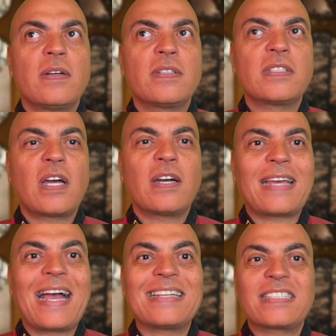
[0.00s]
start
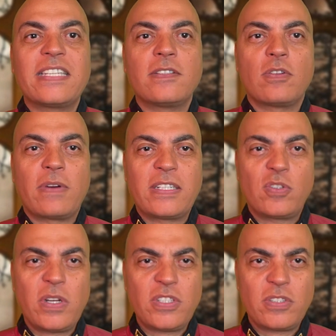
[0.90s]
asking the right
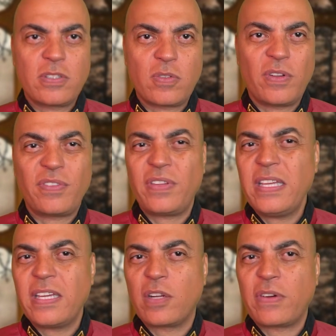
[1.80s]
questions or
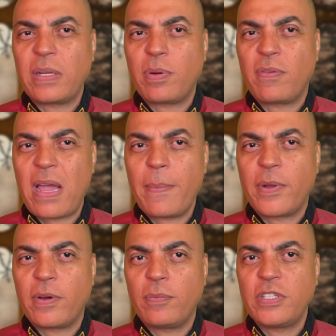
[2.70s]
think in the right
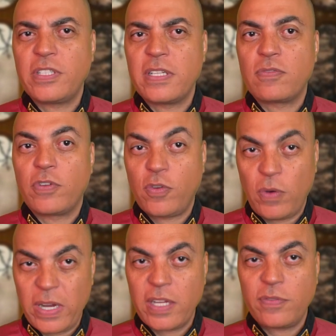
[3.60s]
parameter, which is
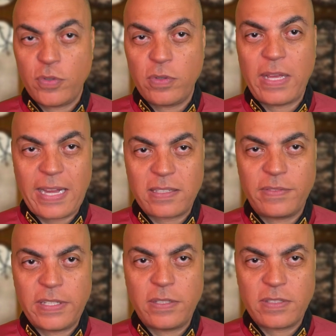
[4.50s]
required for you to
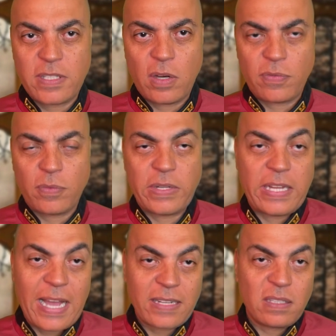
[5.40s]
activate yourself. And when
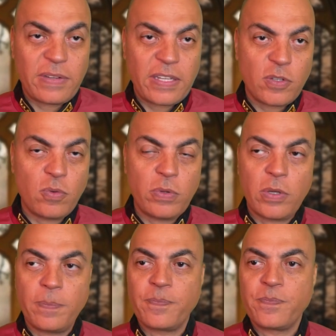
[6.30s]
they activate you, you
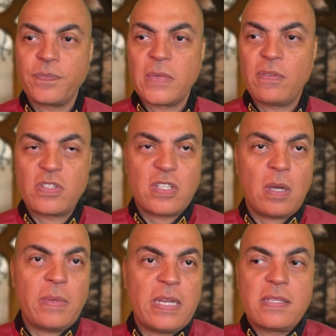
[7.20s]
know, for
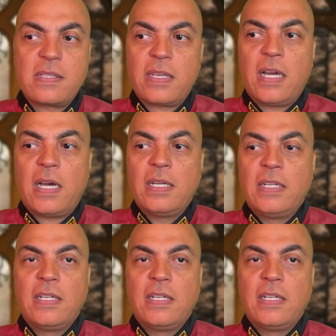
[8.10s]
some it's a